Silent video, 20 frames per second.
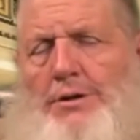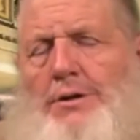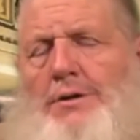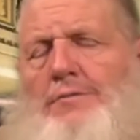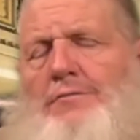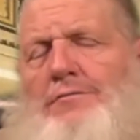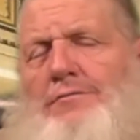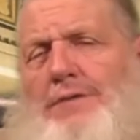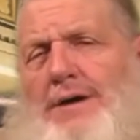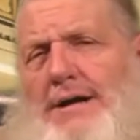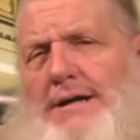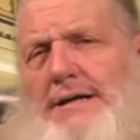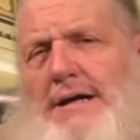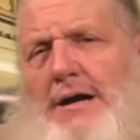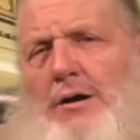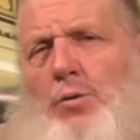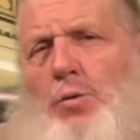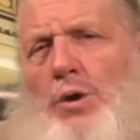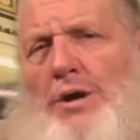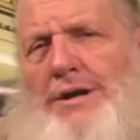Find
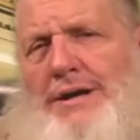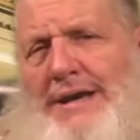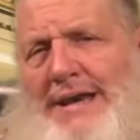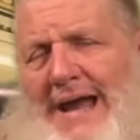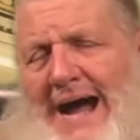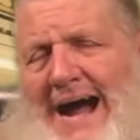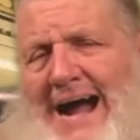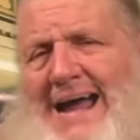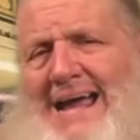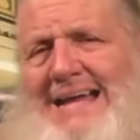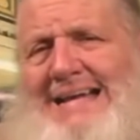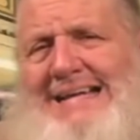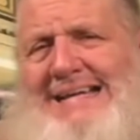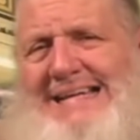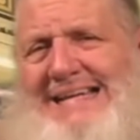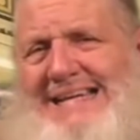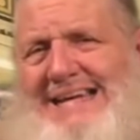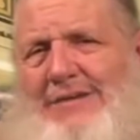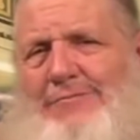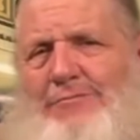out what
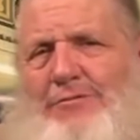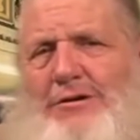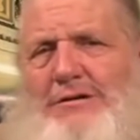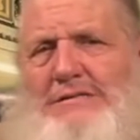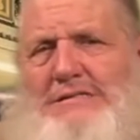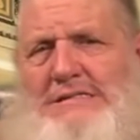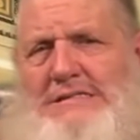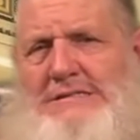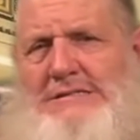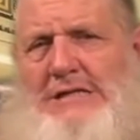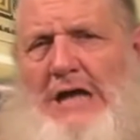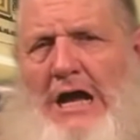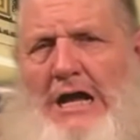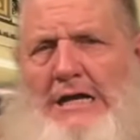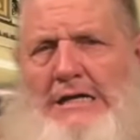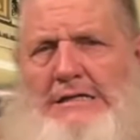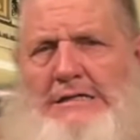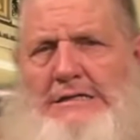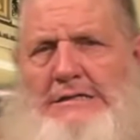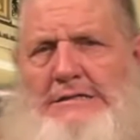9 different
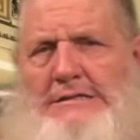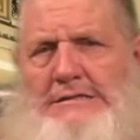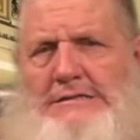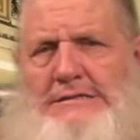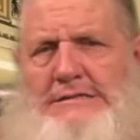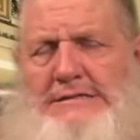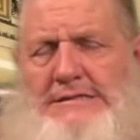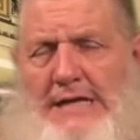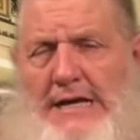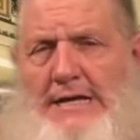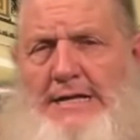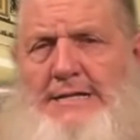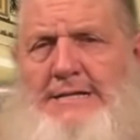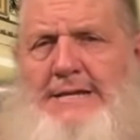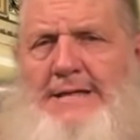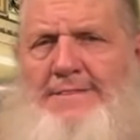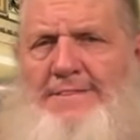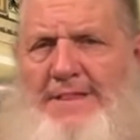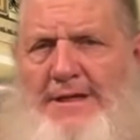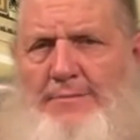scientists
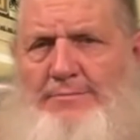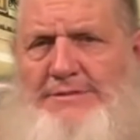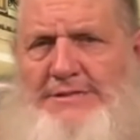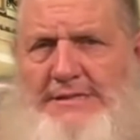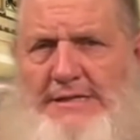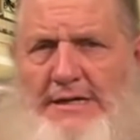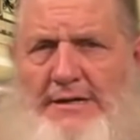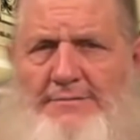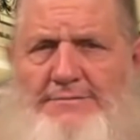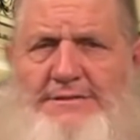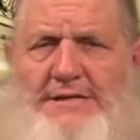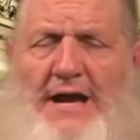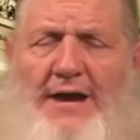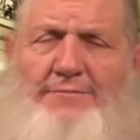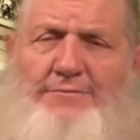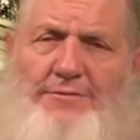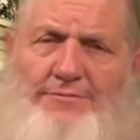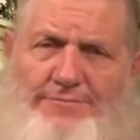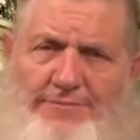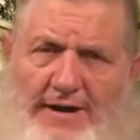said themselves
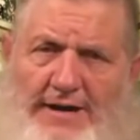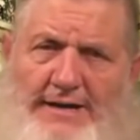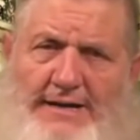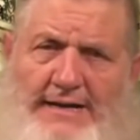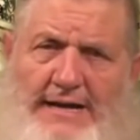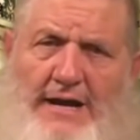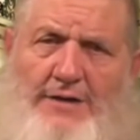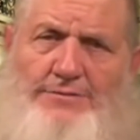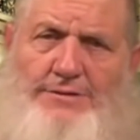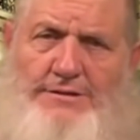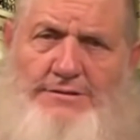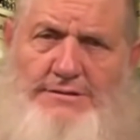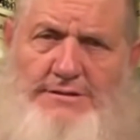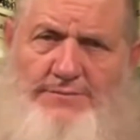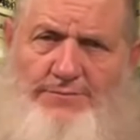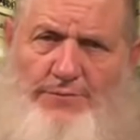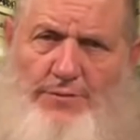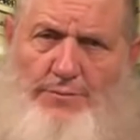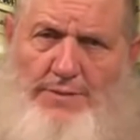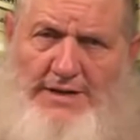after finding out this
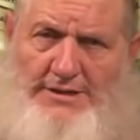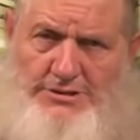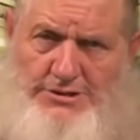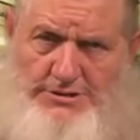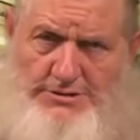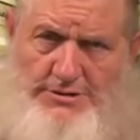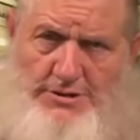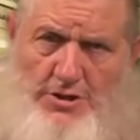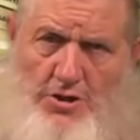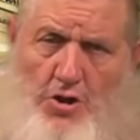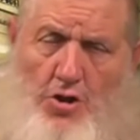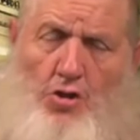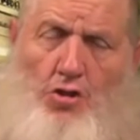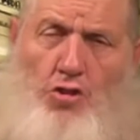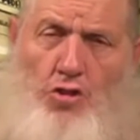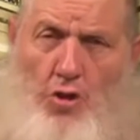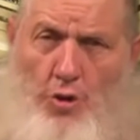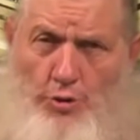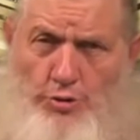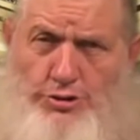information.
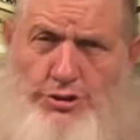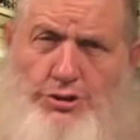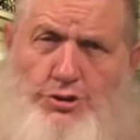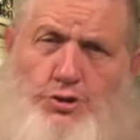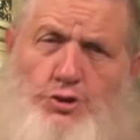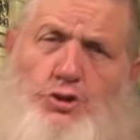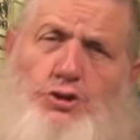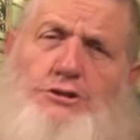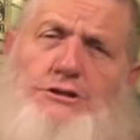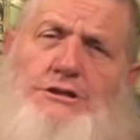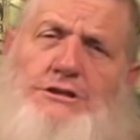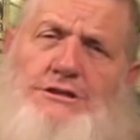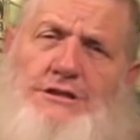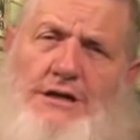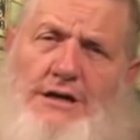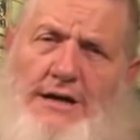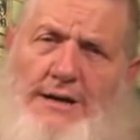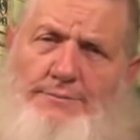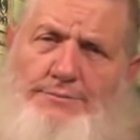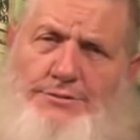Those that took the
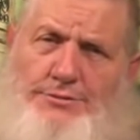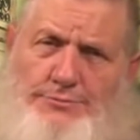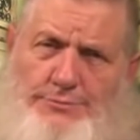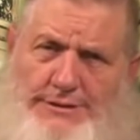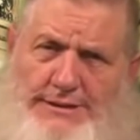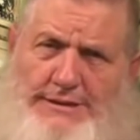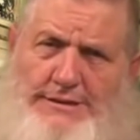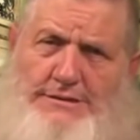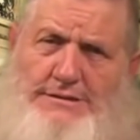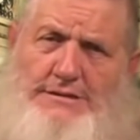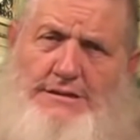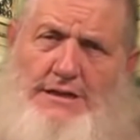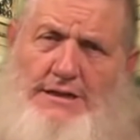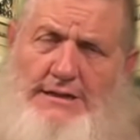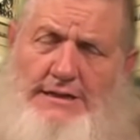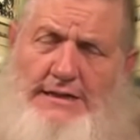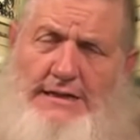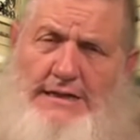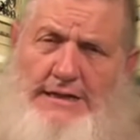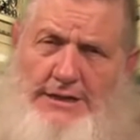time to read,
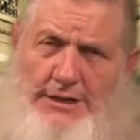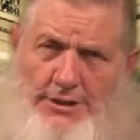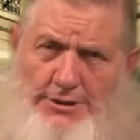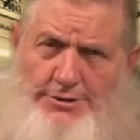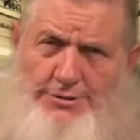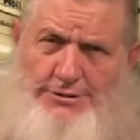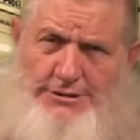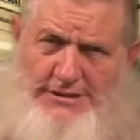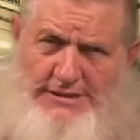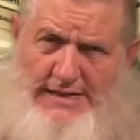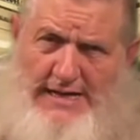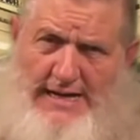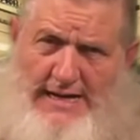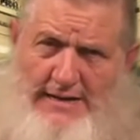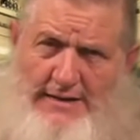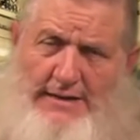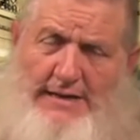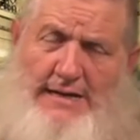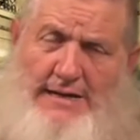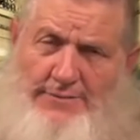study, and
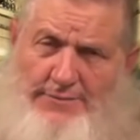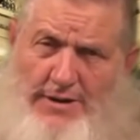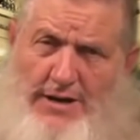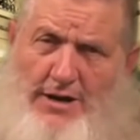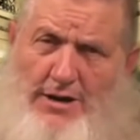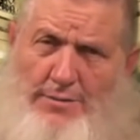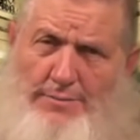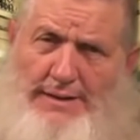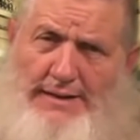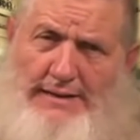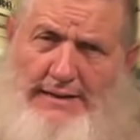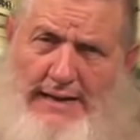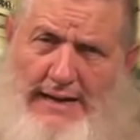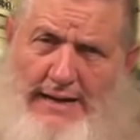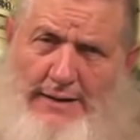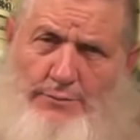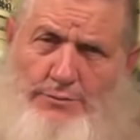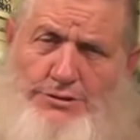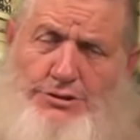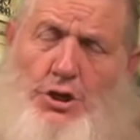understand in the Arabic
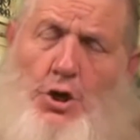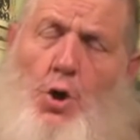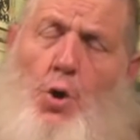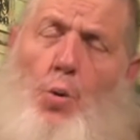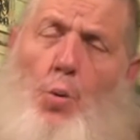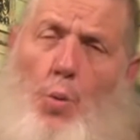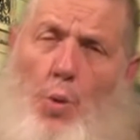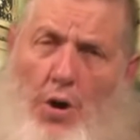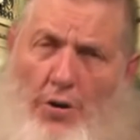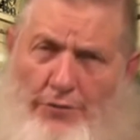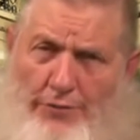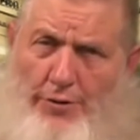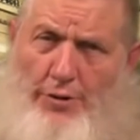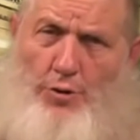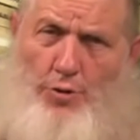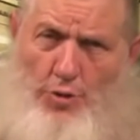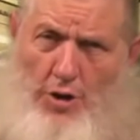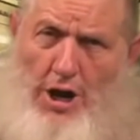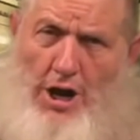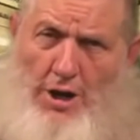language what the
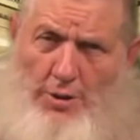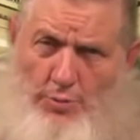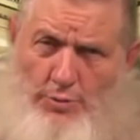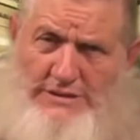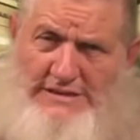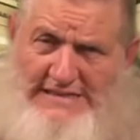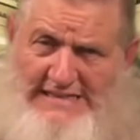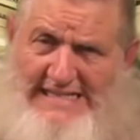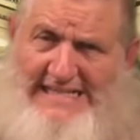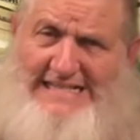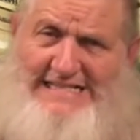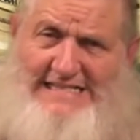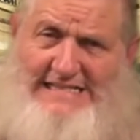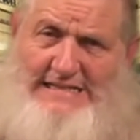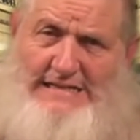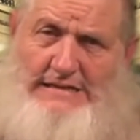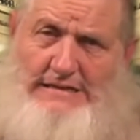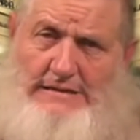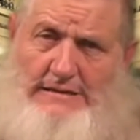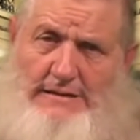Quran was teaching,